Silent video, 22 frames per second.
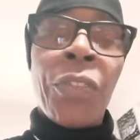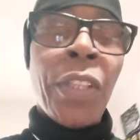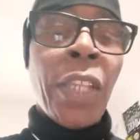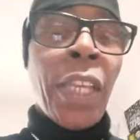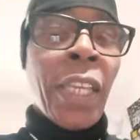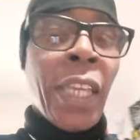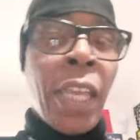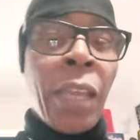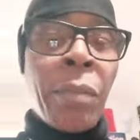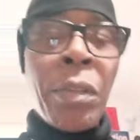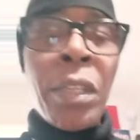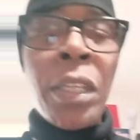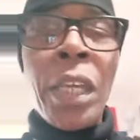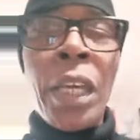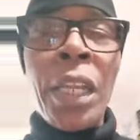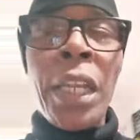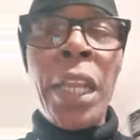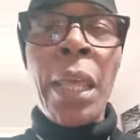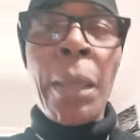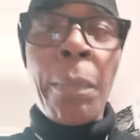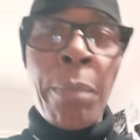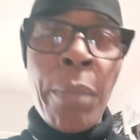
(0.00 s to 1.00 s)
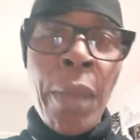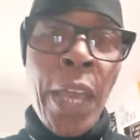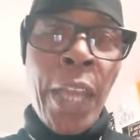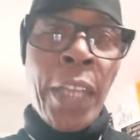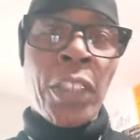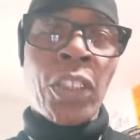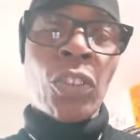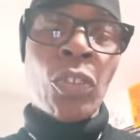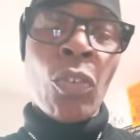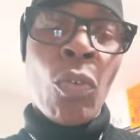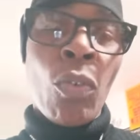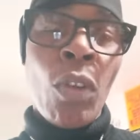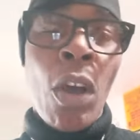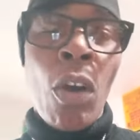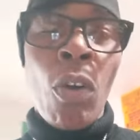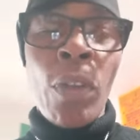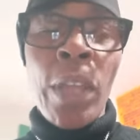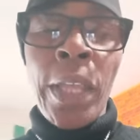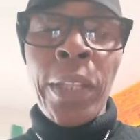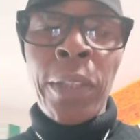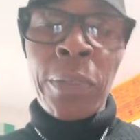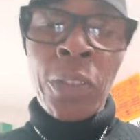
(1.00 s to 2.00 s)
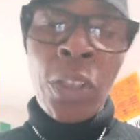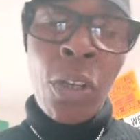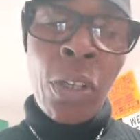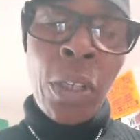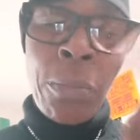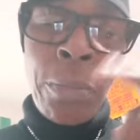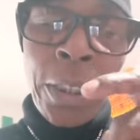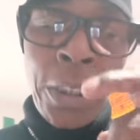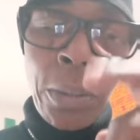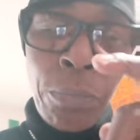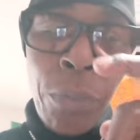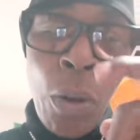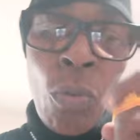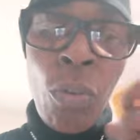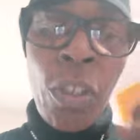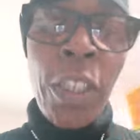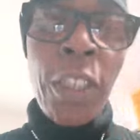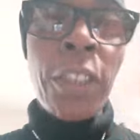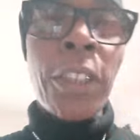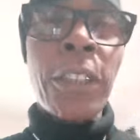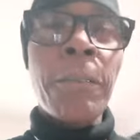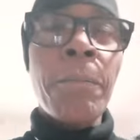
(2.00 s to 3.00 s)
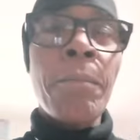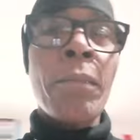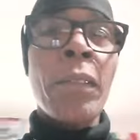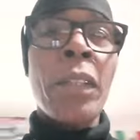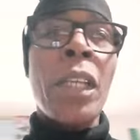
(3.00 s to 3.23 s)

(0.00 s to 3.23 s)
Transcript: They gave me none of that back, stole all that, talking about the police.